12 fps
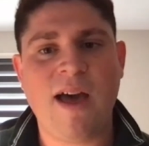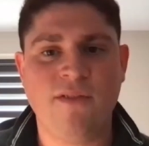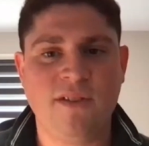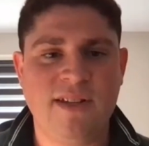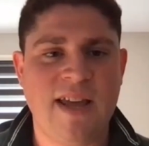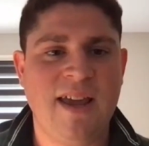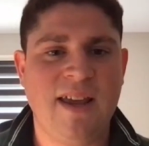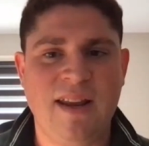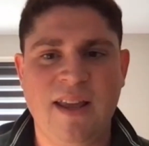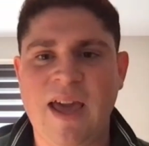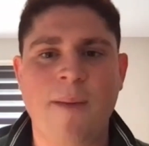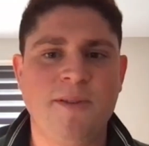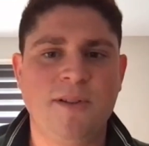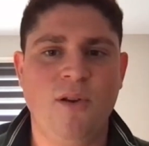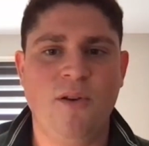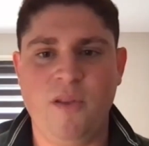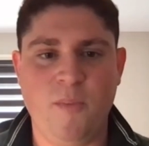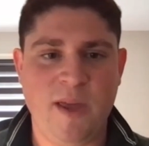having to take any capital
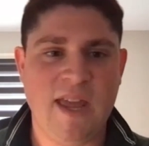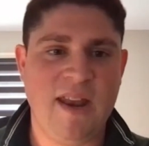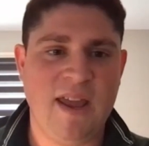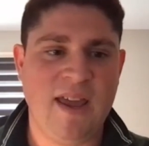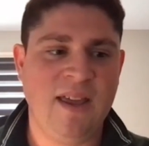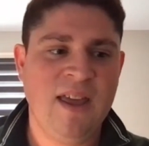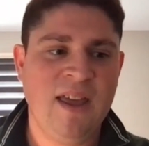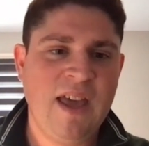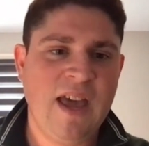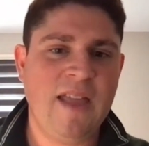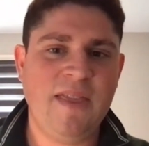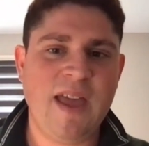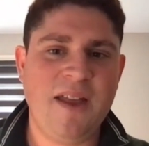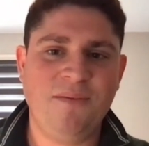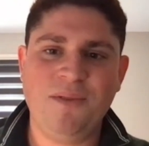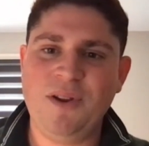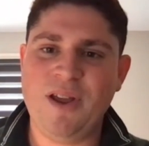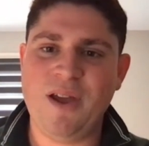on at the beginning and
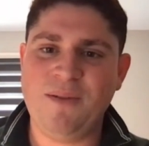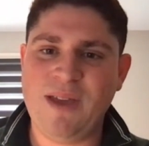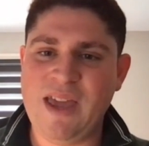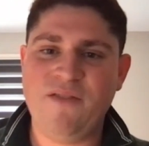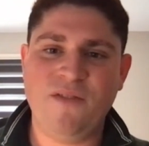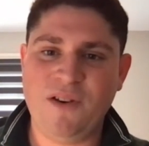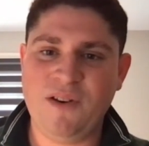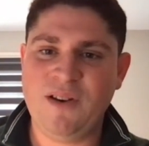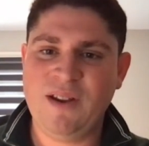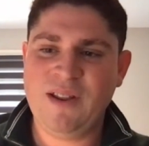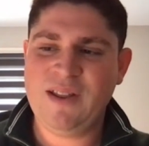then you know even